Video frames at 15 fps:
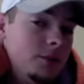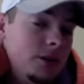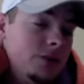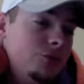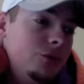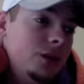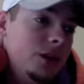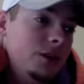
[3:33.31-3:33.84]
But
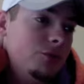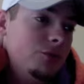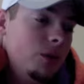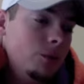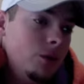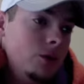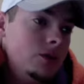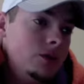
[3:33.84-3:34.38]
if we
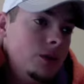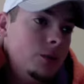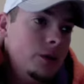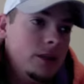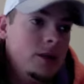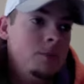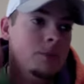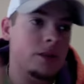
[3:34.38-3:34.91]
approached it
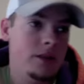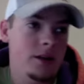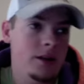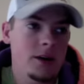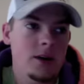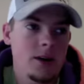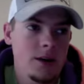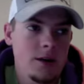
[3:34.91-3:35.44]
with empathy,